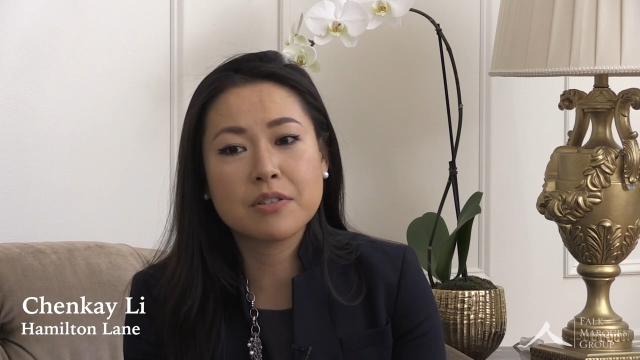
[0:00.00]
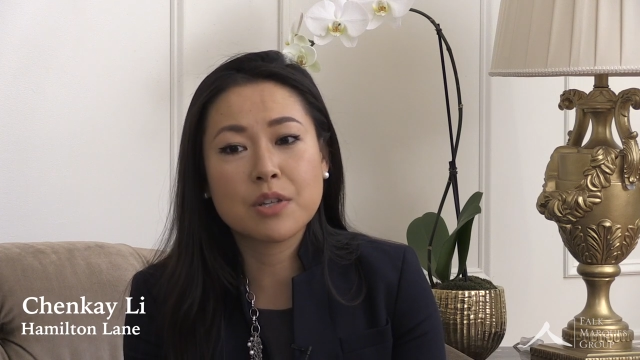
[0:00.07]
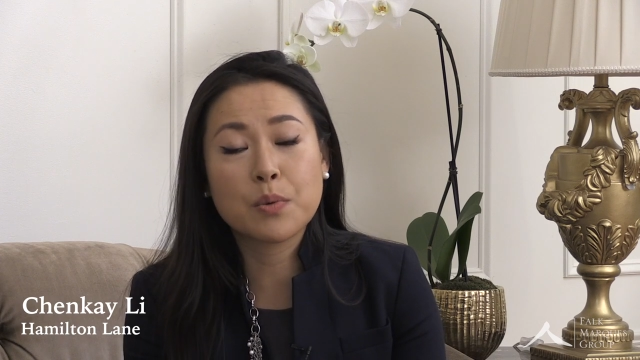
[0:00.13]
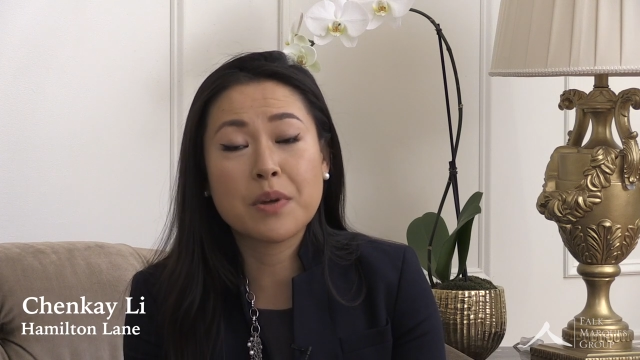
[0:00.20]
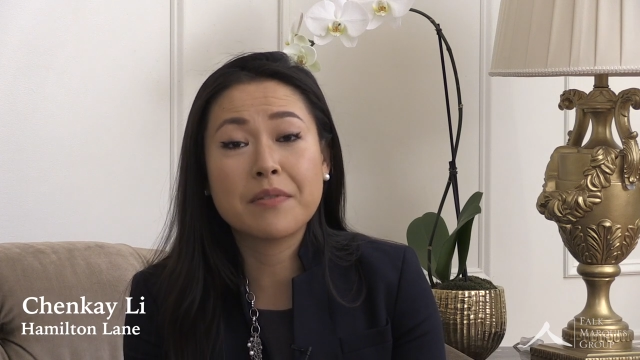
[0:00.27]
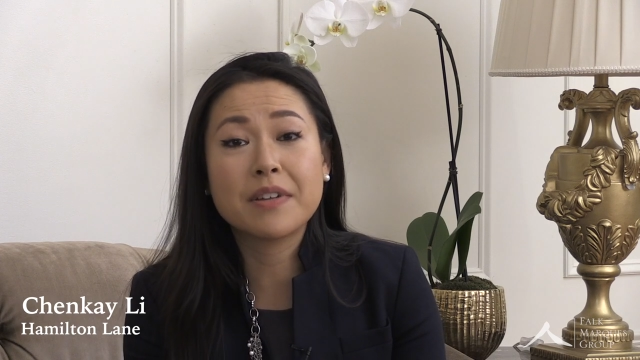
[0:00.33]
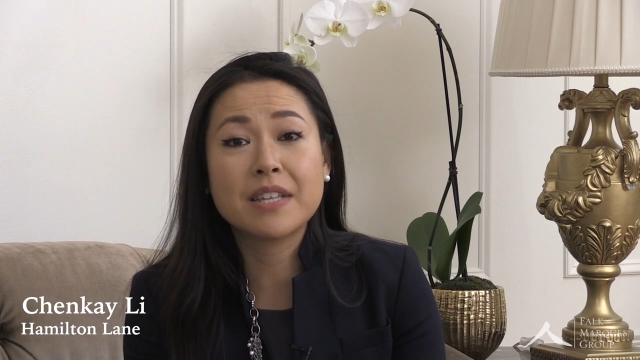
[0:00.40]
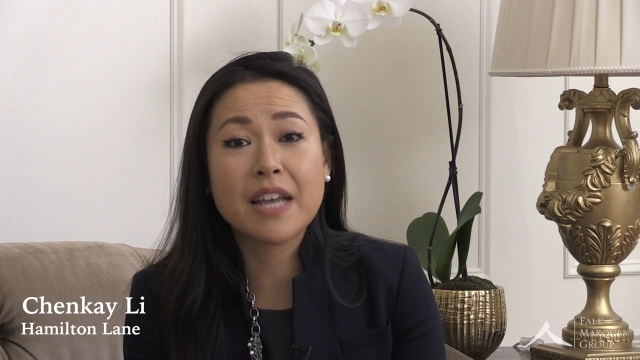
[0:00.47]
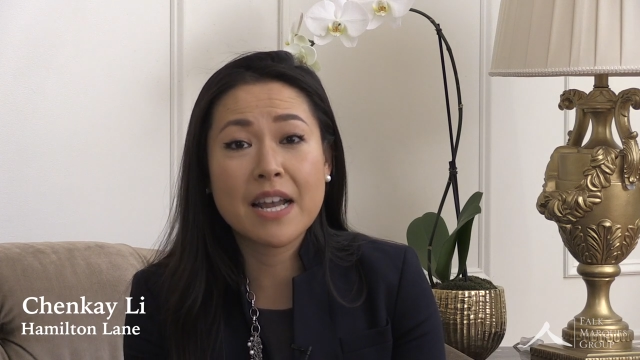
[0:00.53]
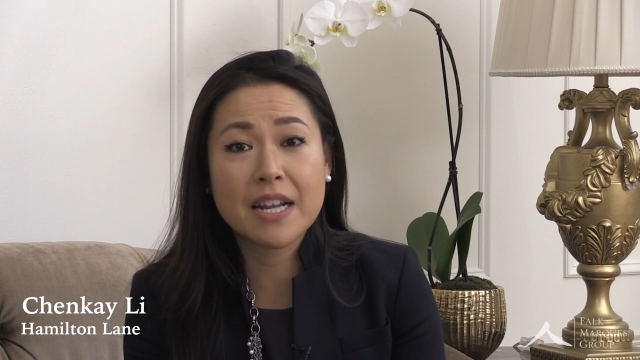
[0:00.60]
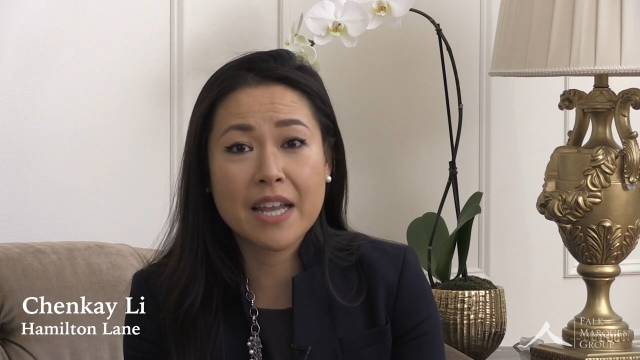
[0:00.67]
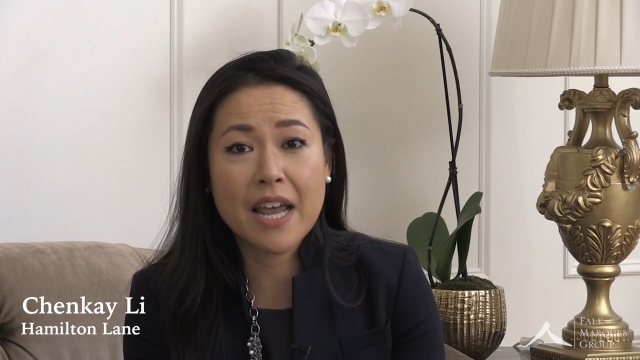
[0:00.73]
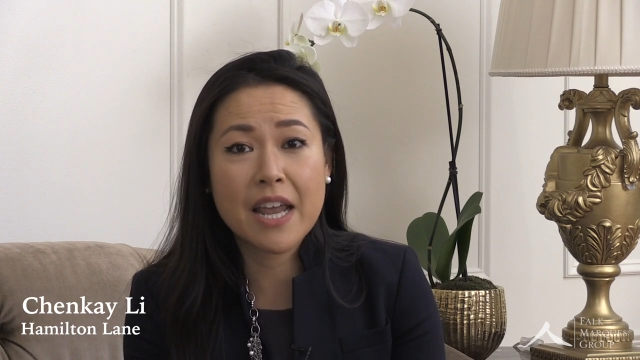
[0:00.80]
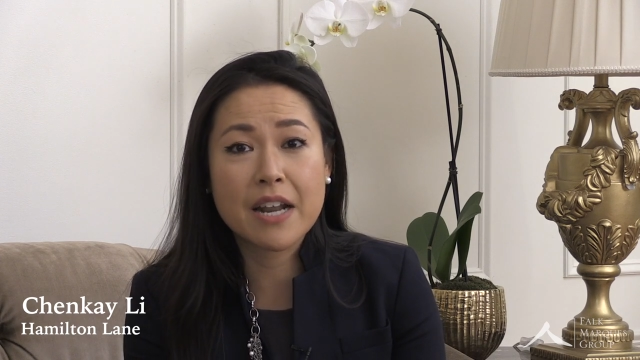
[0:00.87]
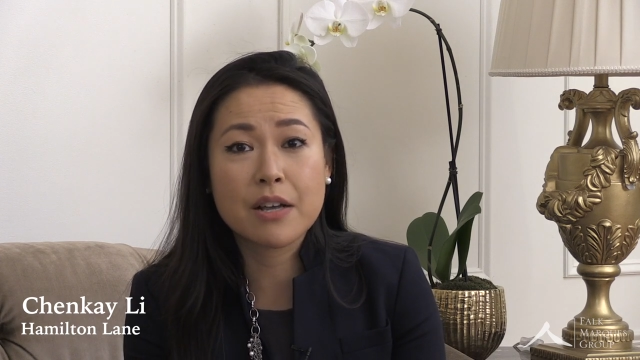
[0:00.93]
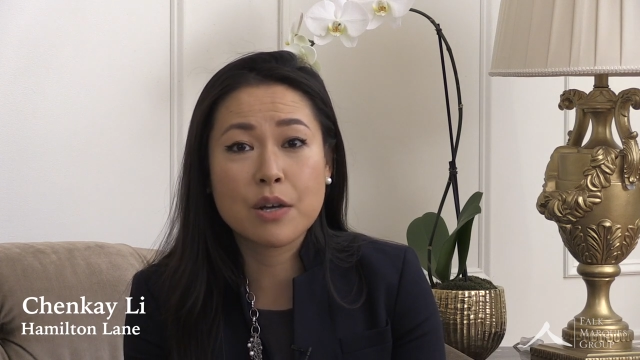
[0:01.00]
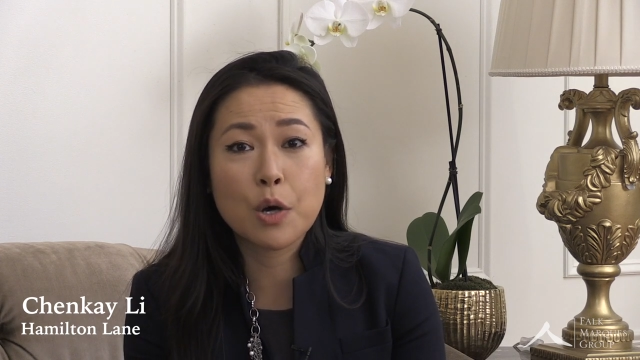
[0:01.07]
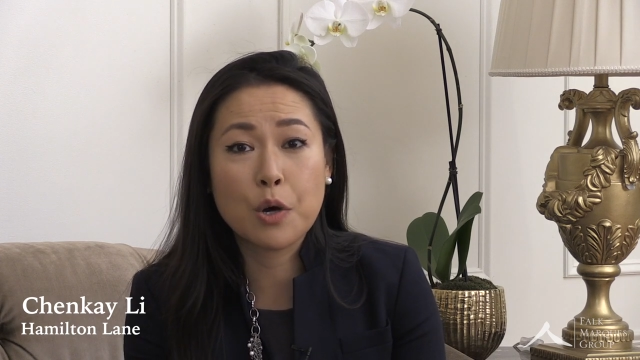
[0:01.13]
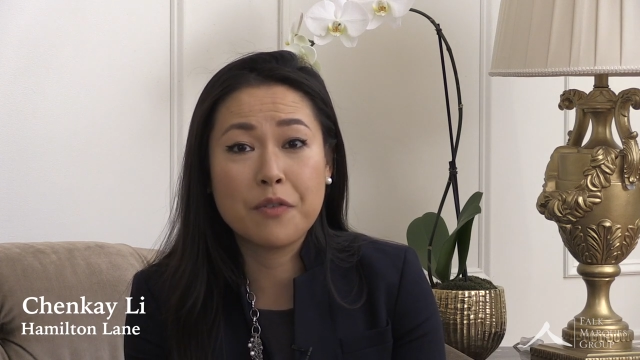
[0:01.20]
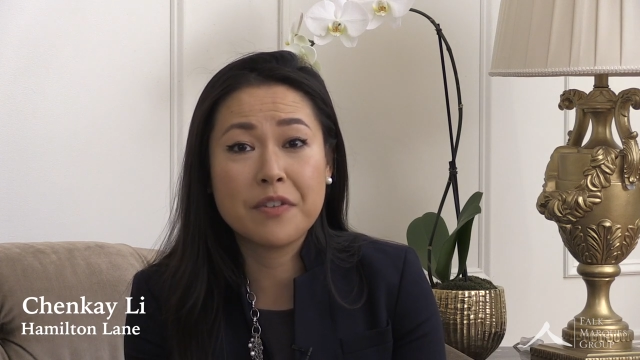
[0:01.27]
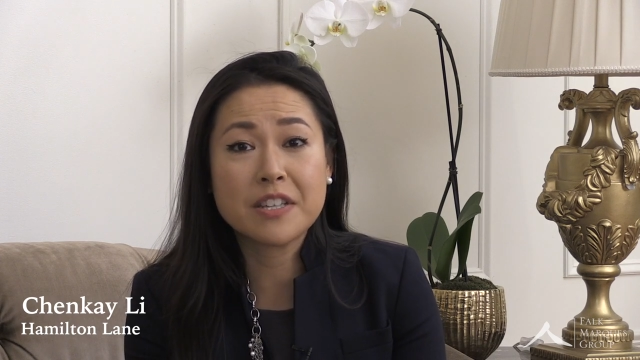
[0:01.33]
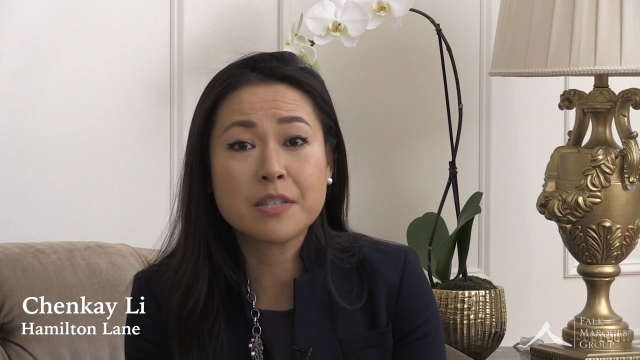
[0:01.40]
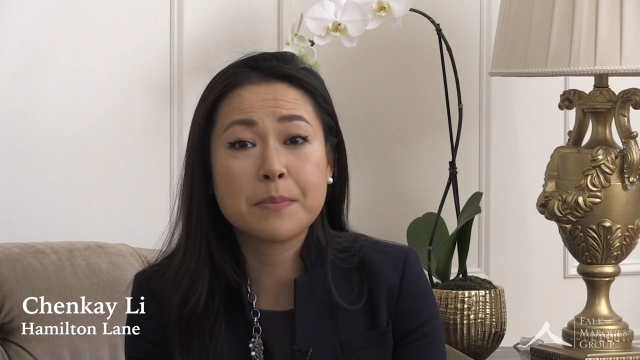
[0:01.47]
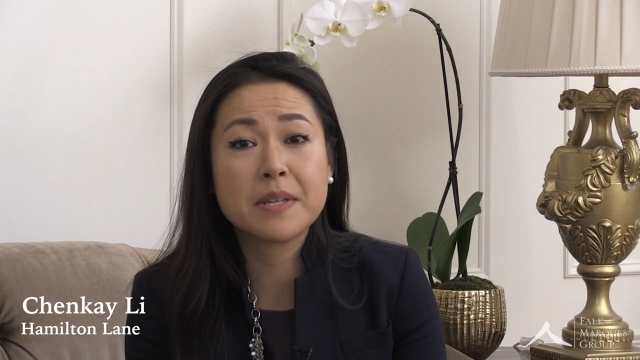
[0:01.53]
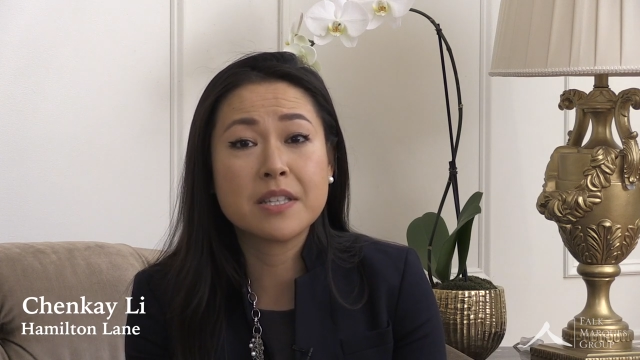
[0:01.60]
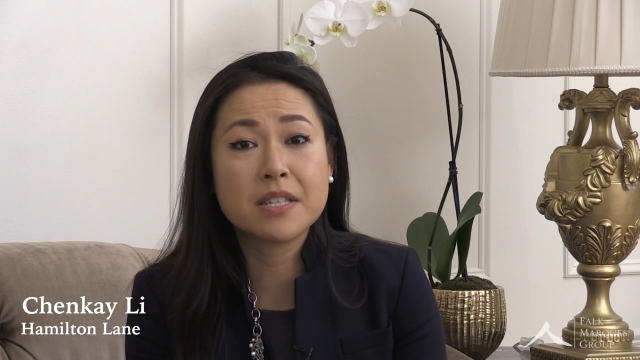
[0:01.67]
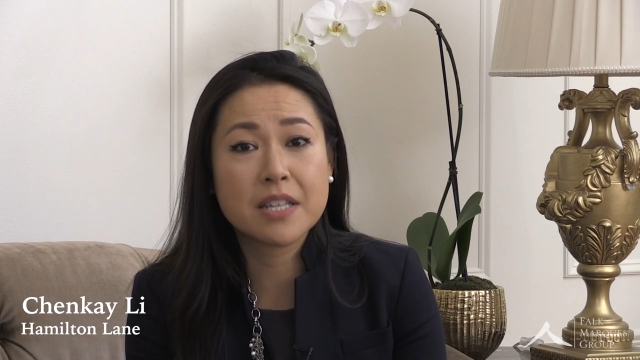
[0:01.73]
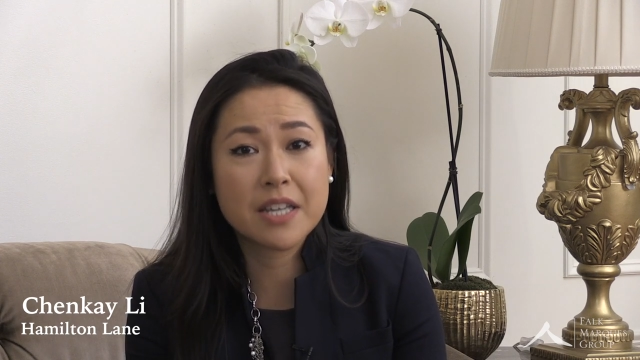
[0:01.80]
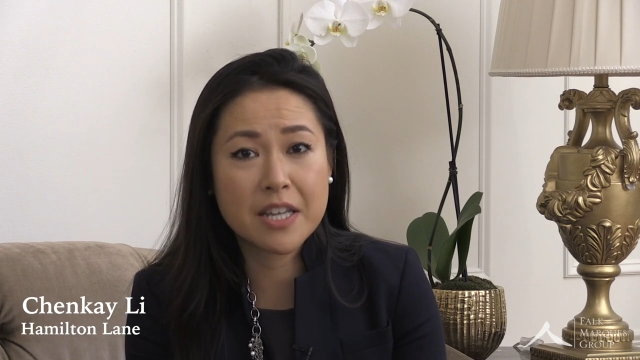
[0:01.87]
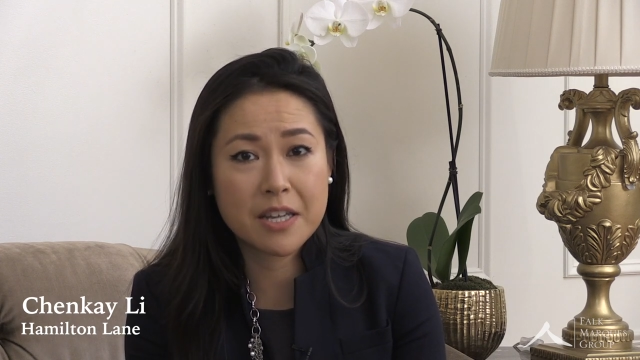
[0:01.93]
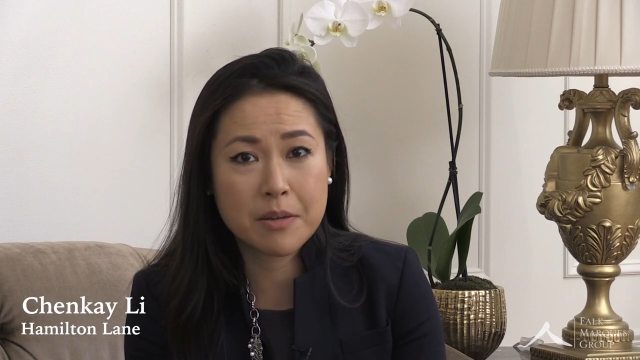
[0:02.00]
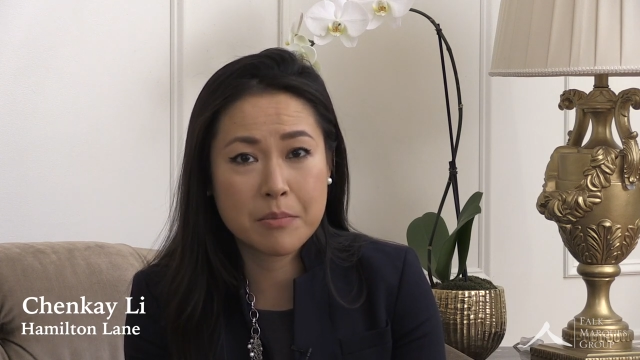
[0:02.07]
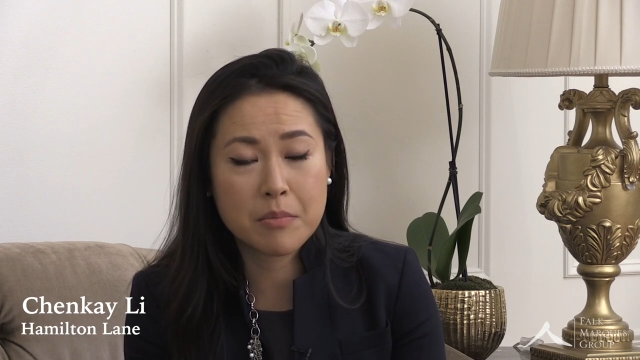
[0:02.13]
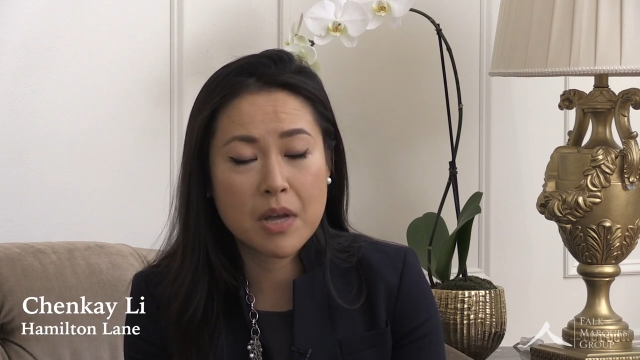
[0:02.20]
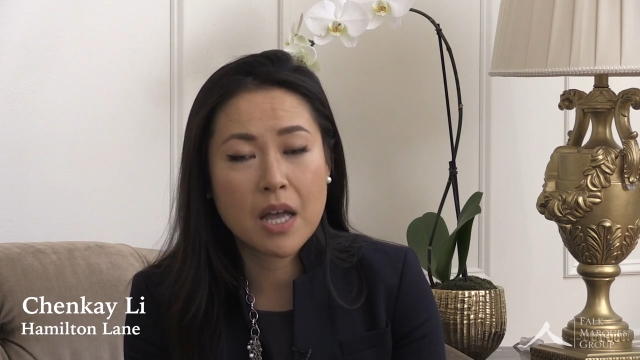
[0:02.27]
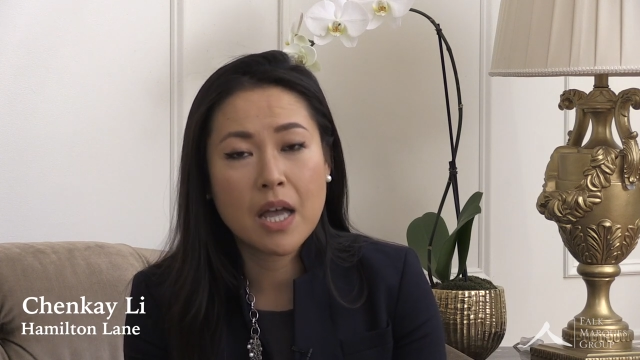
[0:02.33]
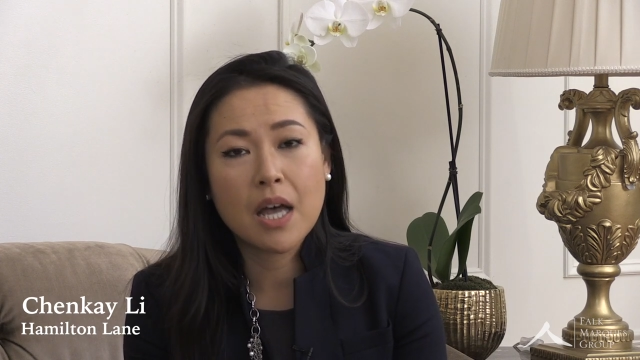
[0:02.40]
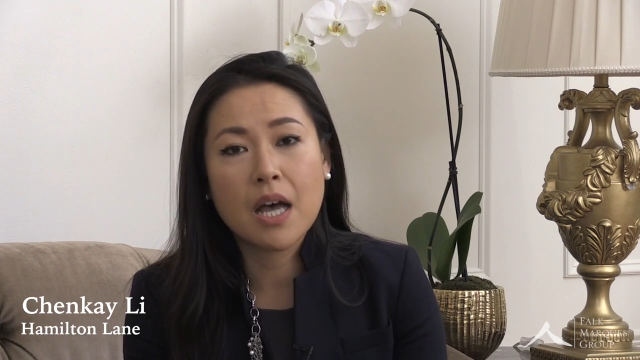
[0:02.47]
So we have a dedicated co-investment team